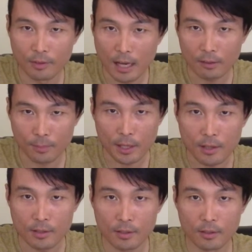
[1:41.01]
That
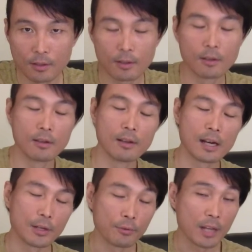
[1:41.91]
means
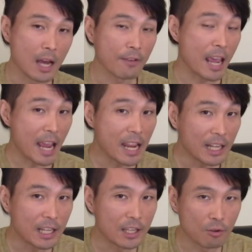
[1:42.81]
I don't have
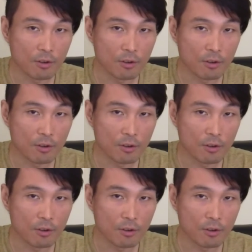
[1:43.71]
any